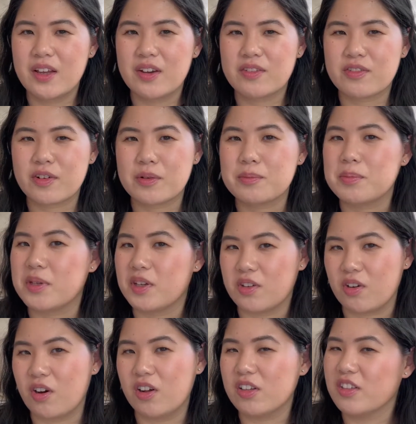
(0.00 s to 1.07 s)
from
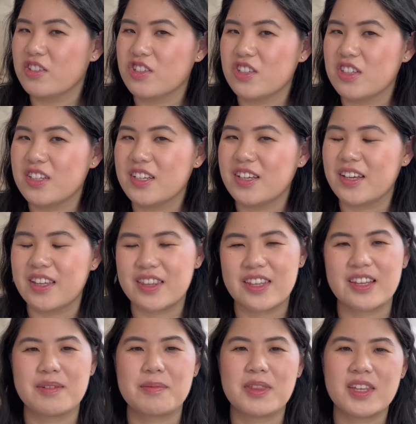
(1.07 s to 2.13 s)
Pureology and
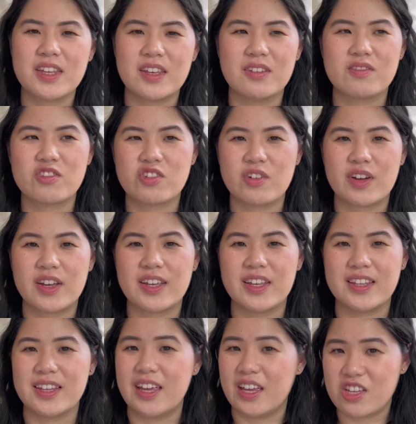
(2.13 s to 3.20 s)
then I'm thinking of trying
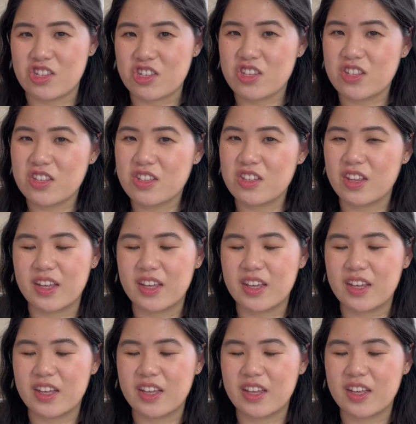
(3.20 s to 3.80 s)
an Asian,